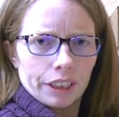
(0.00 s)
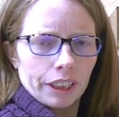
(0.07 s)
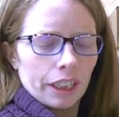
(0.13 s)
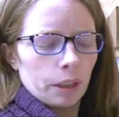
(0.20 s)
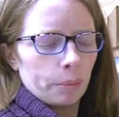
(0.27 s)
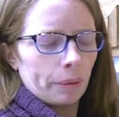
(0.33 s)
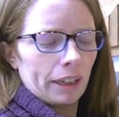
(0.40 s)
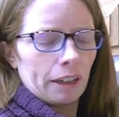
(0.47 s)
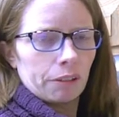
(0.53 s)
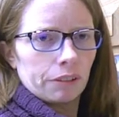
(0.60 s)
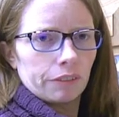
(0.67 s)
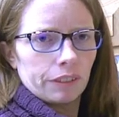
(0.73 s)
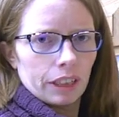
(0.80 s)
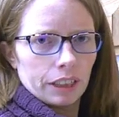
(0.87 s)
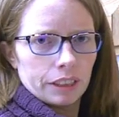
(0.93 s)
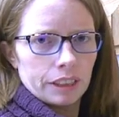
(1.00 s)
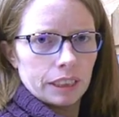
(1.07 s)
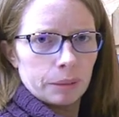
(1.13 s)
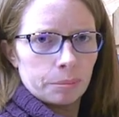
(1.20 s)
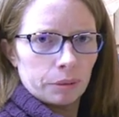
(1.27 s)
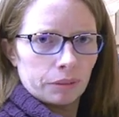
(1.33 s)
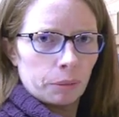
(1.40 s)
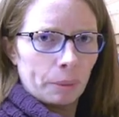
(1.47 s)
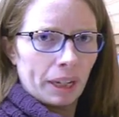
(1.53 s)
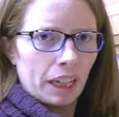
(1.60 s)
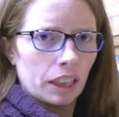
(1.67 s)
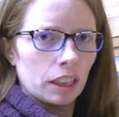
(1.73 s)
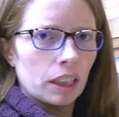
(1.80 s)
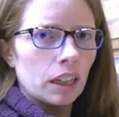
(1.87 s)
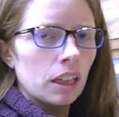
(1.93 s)
to get them out of that deep of a
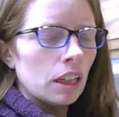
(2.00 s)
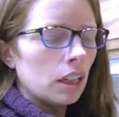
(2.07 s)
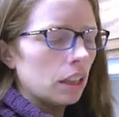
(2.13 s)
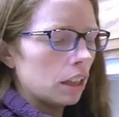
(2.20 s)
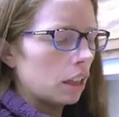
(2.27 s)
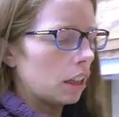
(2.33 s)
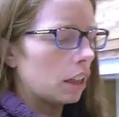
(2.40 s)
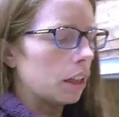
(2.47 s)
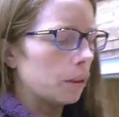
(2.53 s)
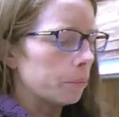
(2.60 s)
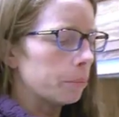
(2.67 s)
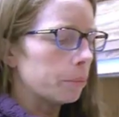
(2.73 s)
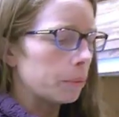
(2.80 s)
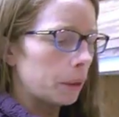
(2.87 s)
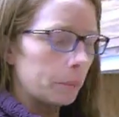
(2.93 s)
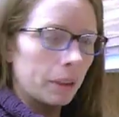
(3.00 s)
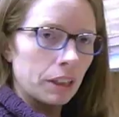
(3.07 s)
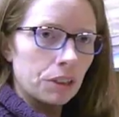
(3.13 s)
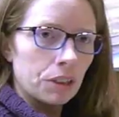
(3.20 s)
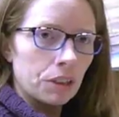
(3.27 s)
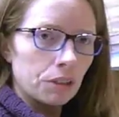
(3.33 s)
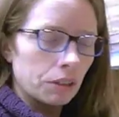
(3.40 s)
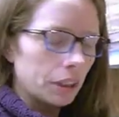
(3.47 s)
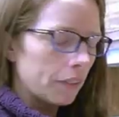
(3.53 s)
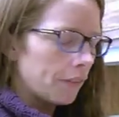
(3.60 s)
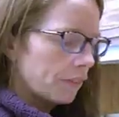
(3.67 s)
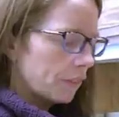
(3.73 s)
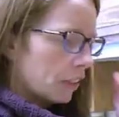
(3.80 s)
pan, but I managed to do it.